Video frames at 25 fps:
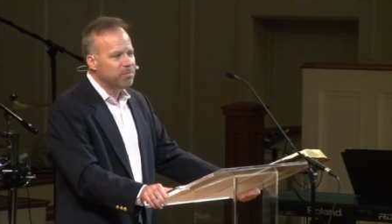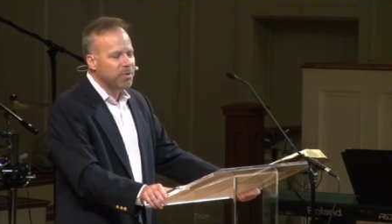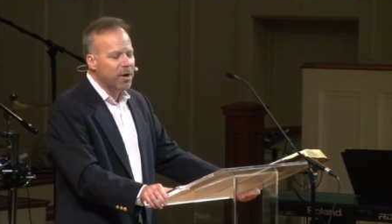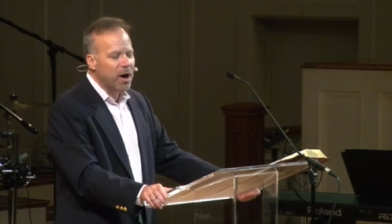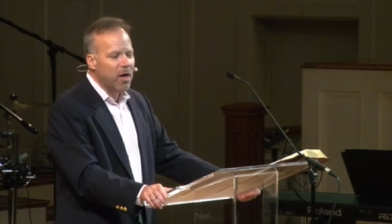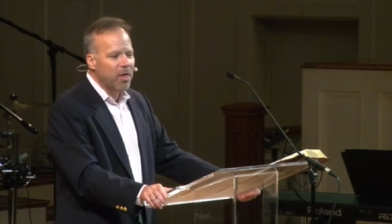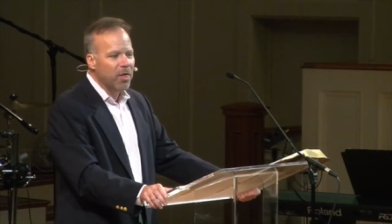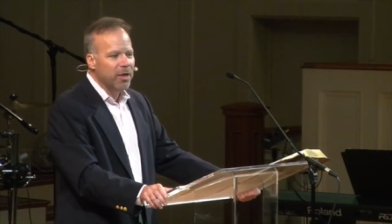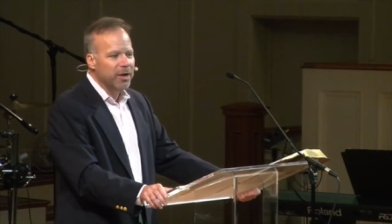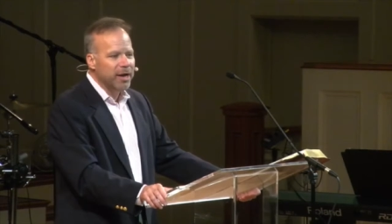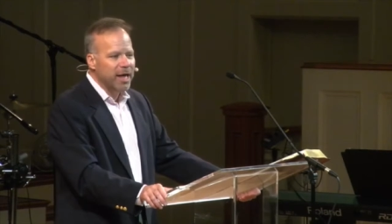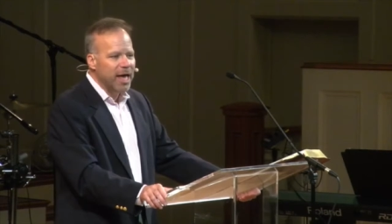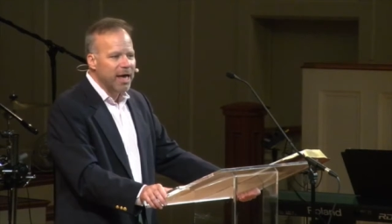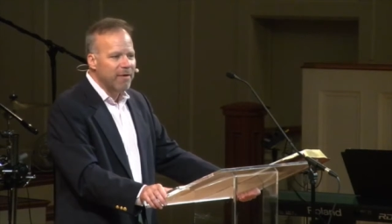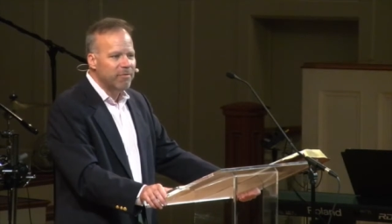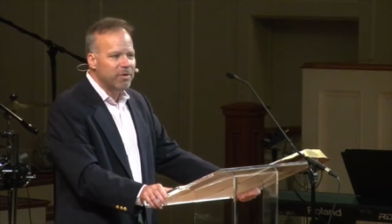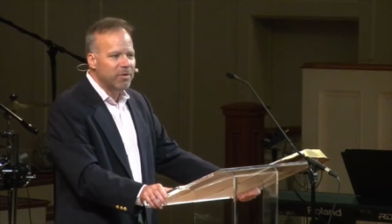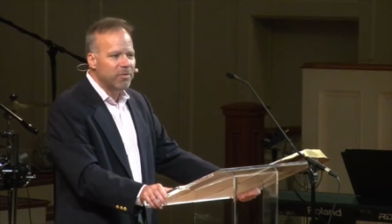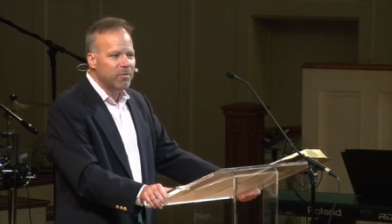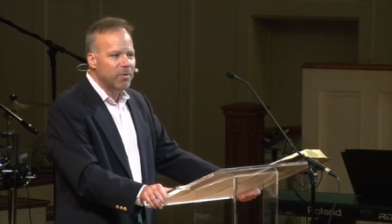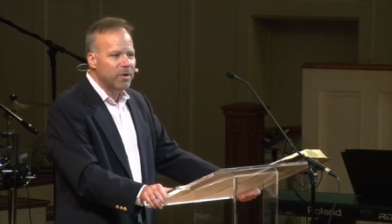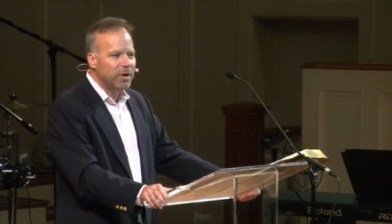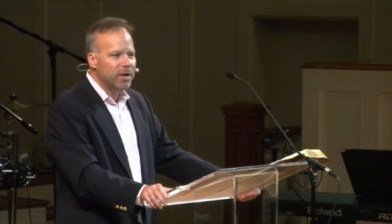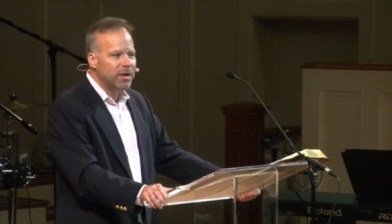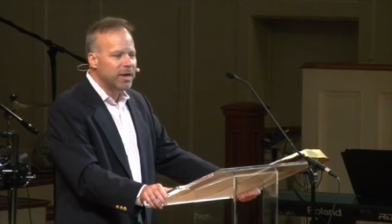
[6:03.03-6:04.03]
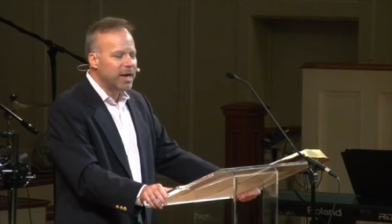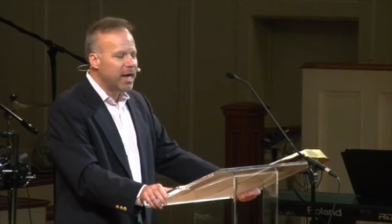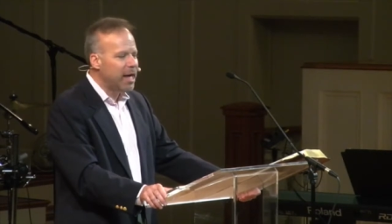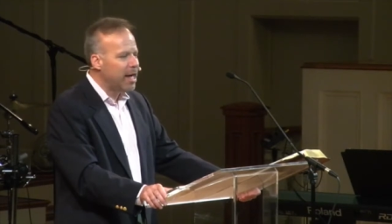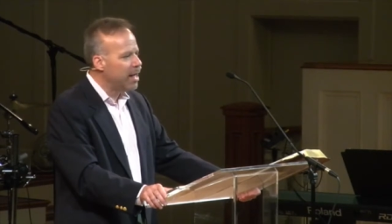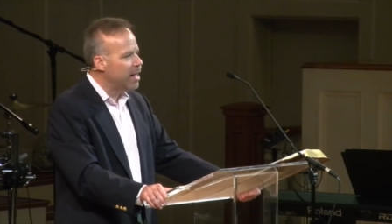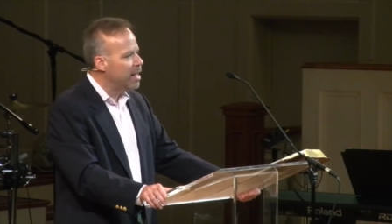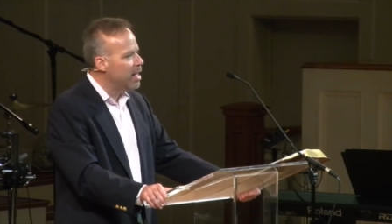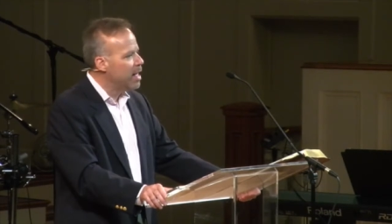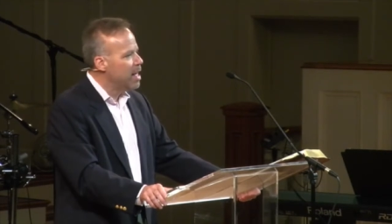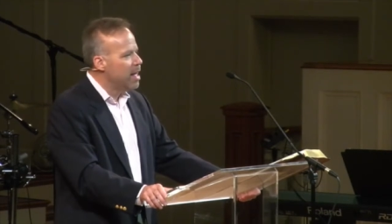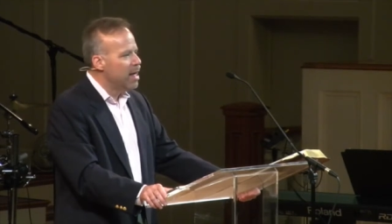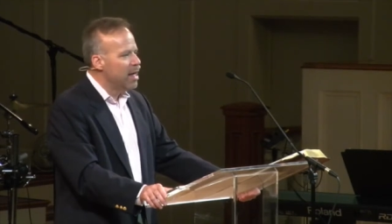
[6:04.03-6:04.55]
Paul in heaven one
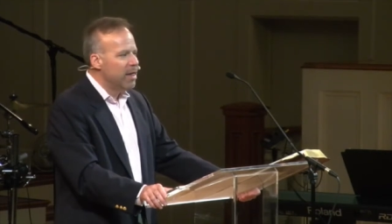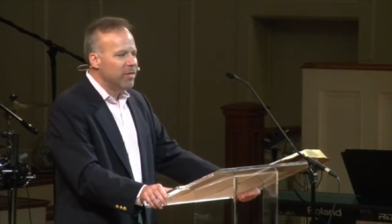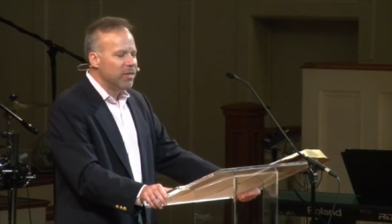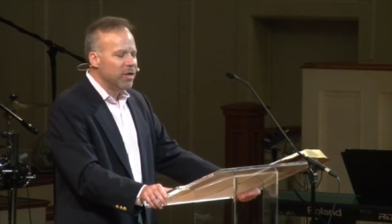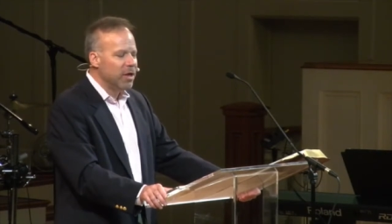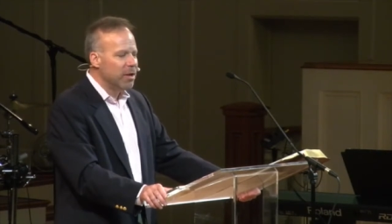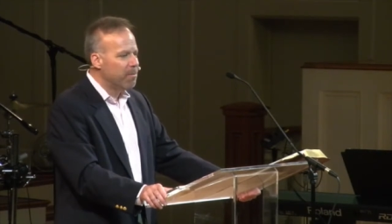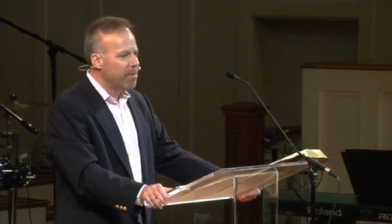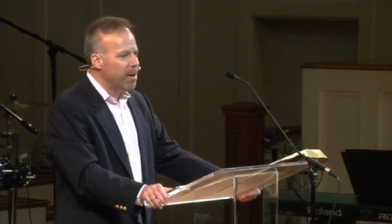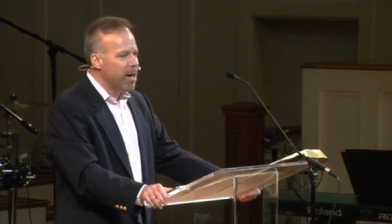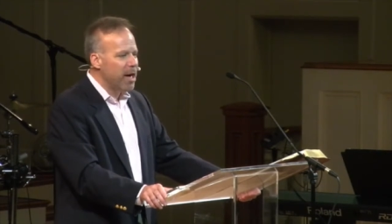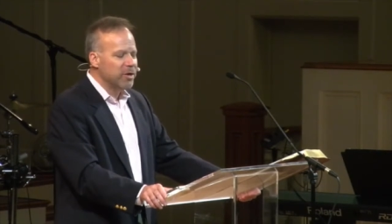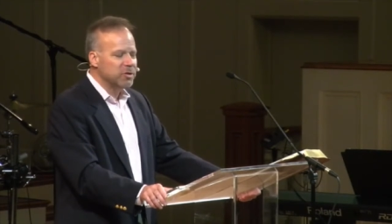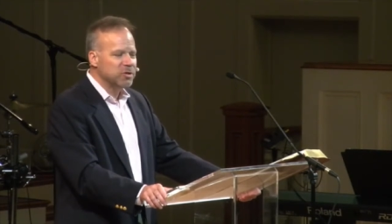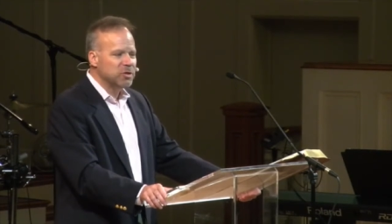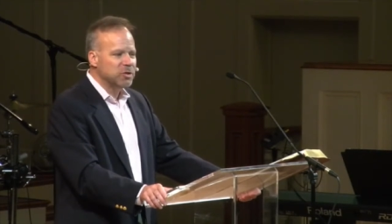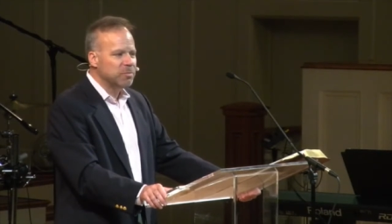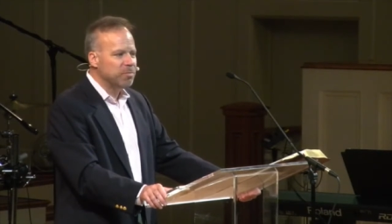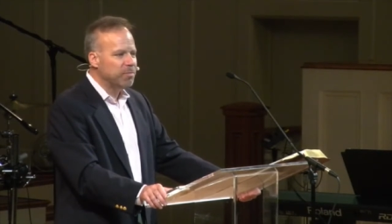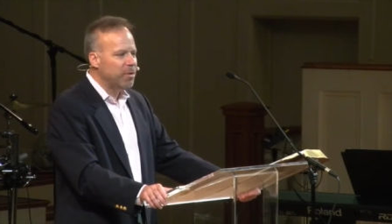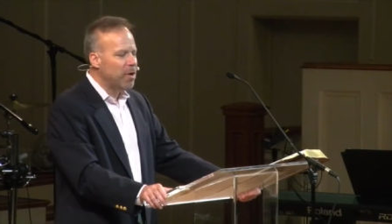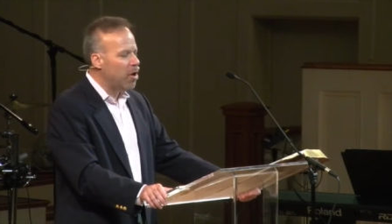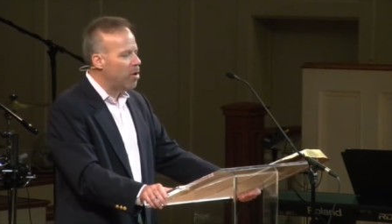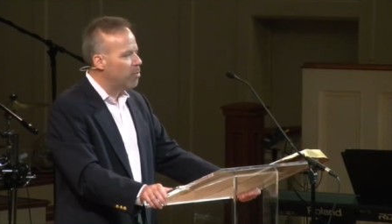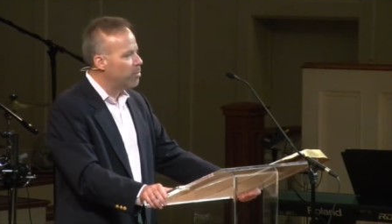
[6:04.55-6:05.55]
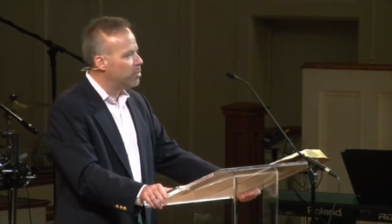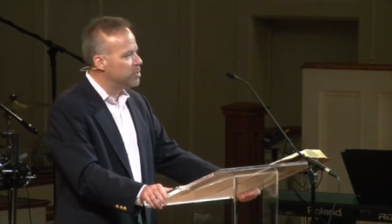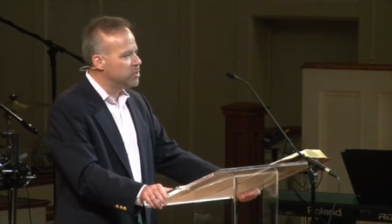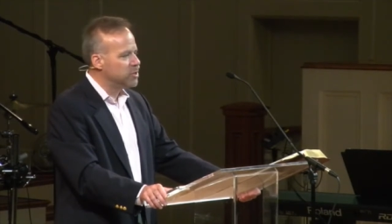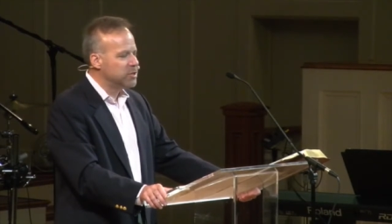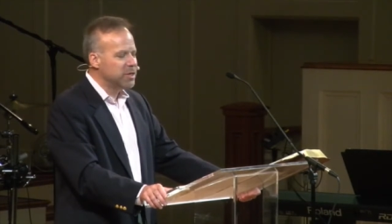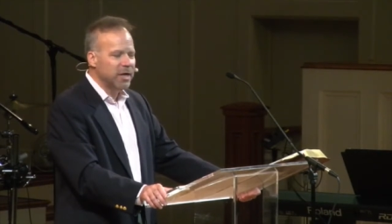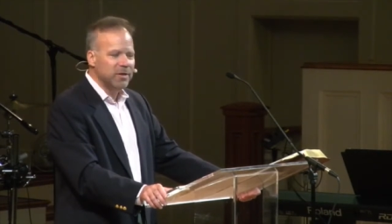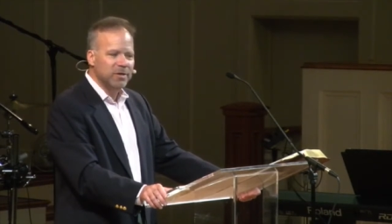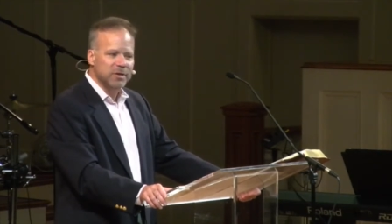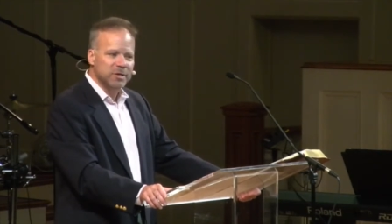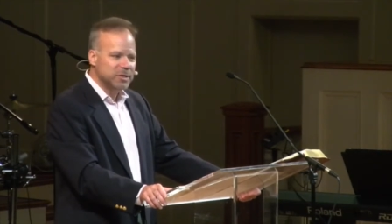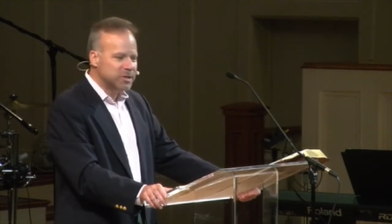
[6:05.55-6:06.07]
day, the Apostle Paul would
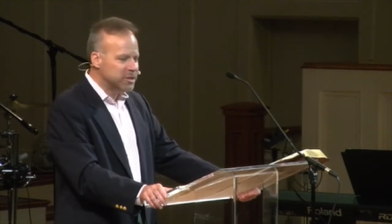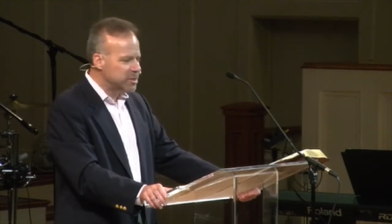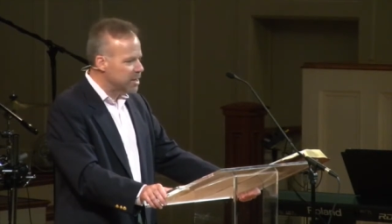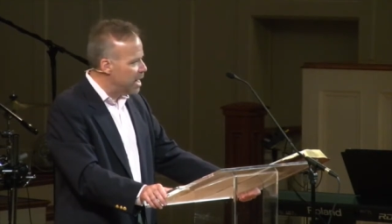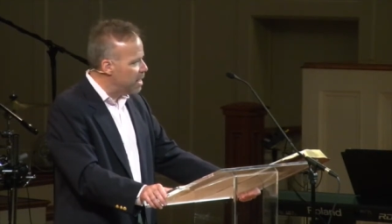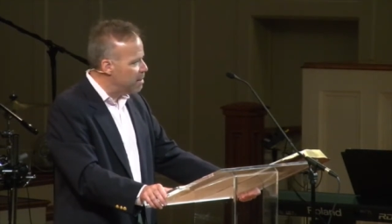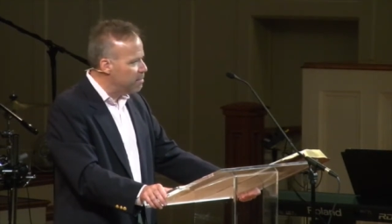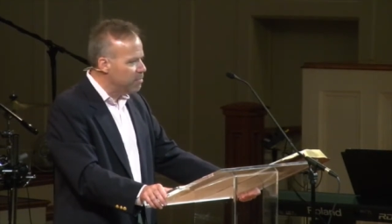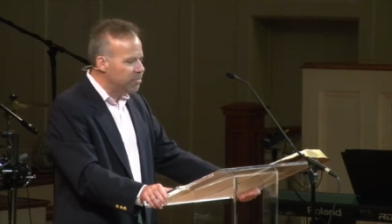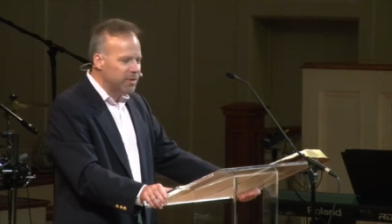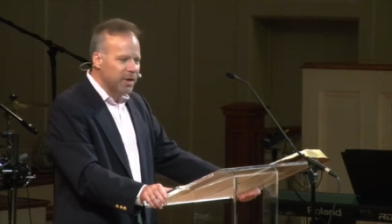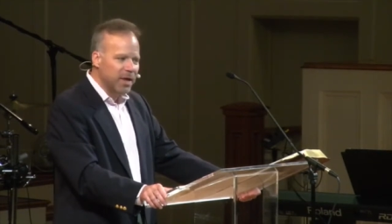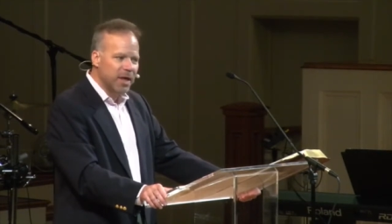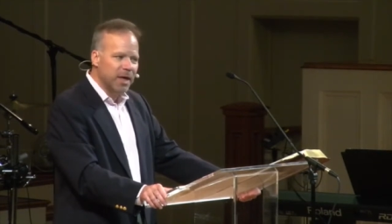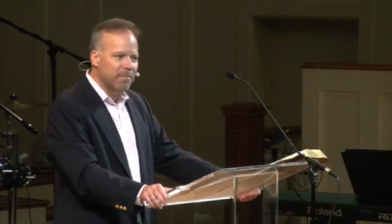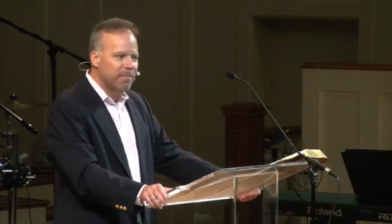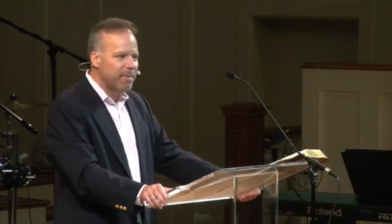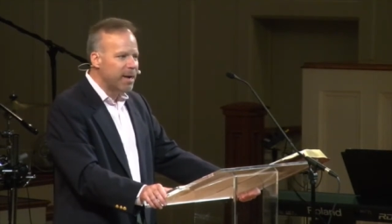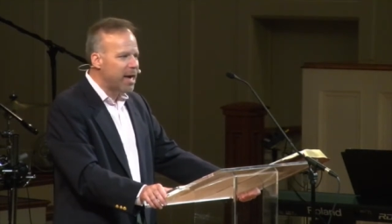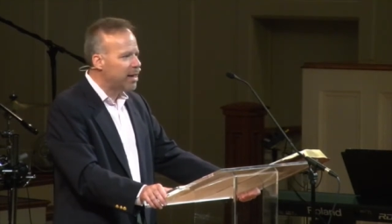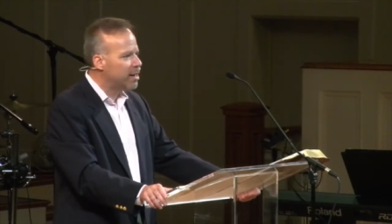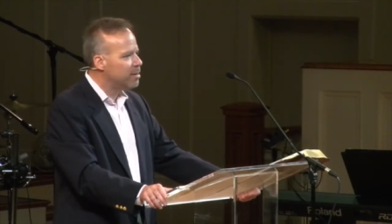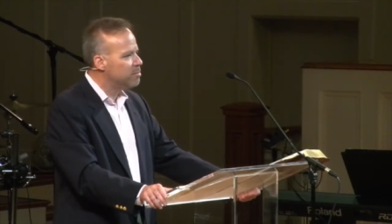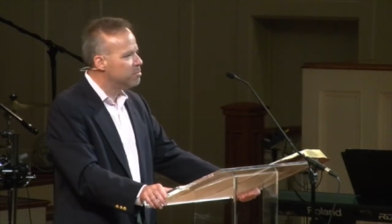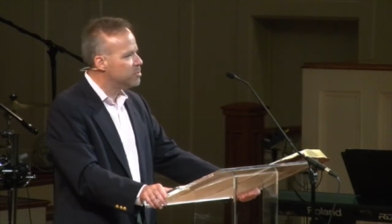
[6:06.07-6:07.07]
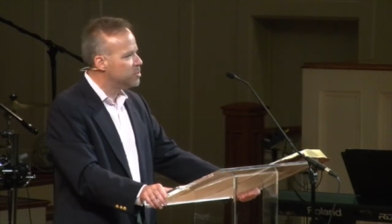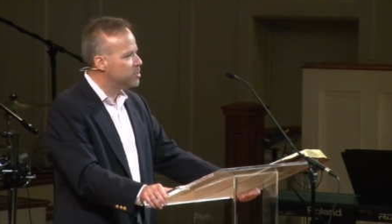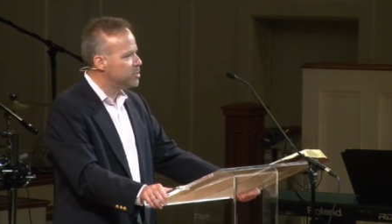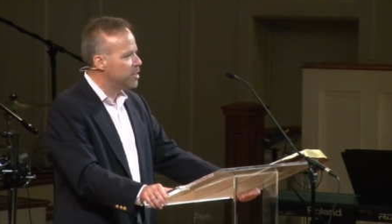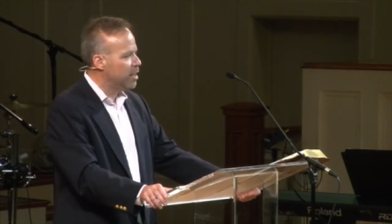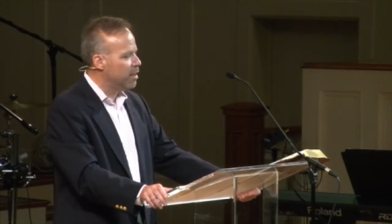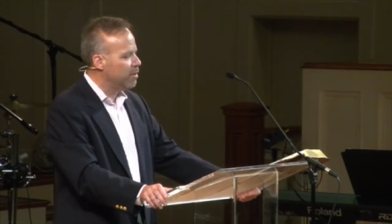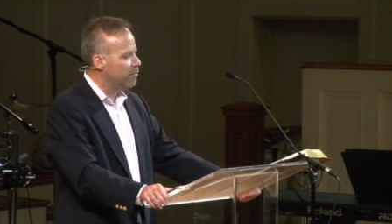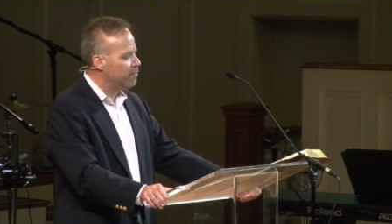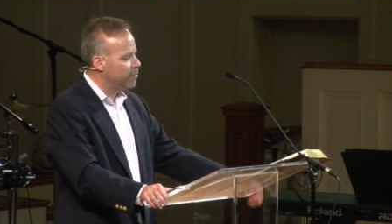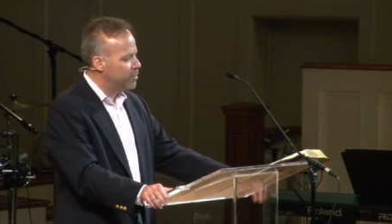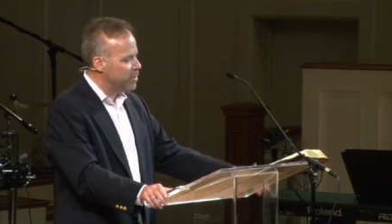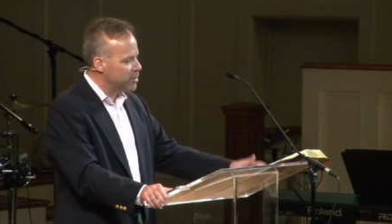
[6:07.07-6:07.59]
say the same thing about himself.